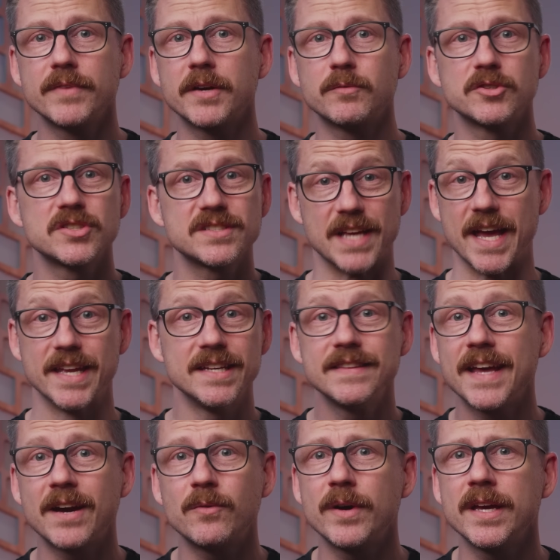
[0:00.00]
that we're just headed
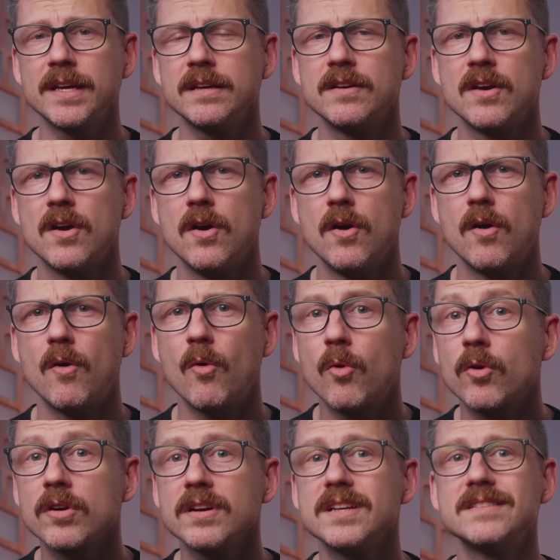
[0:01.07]
that way?
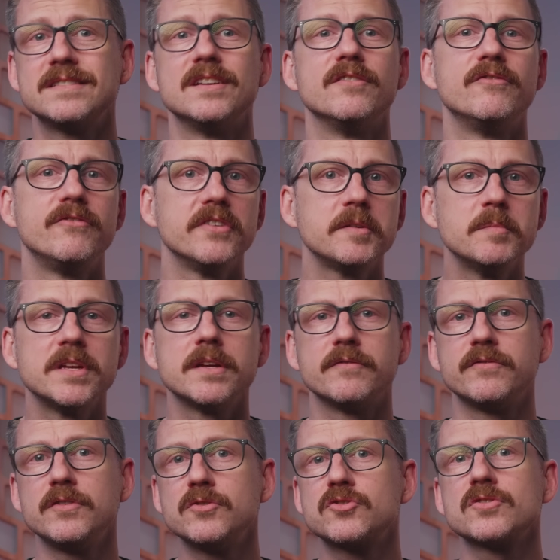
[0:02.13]
Or is it a figment of
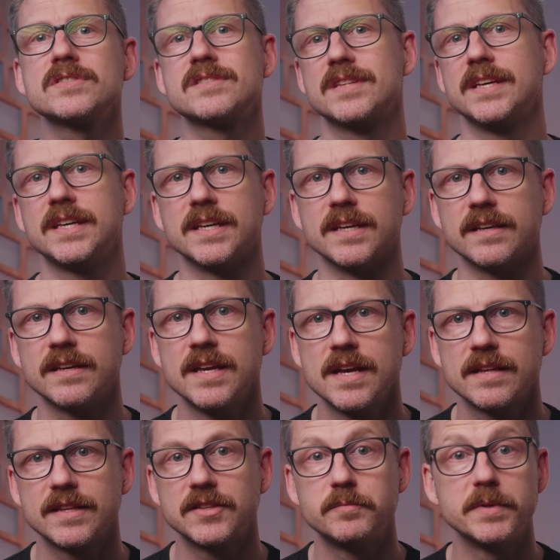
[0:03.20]
futurist thinking
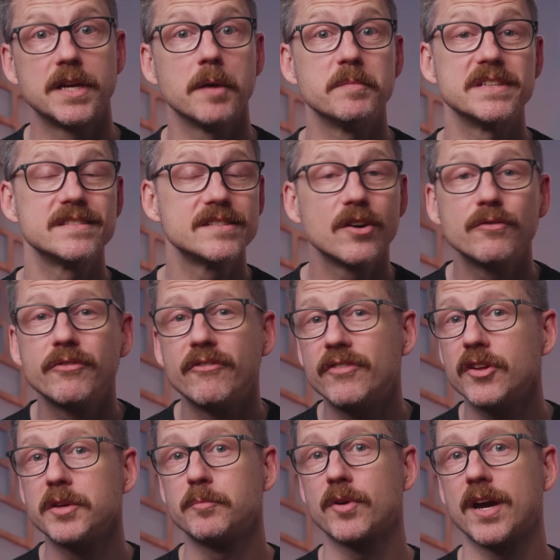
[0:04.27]
that's become a
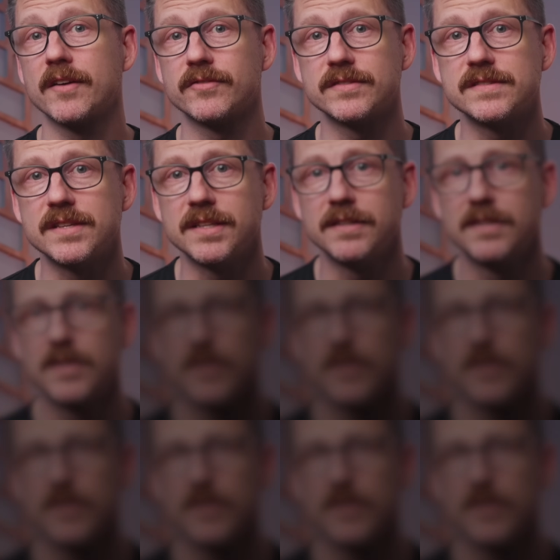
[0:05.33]
self-fulfilling prophecy?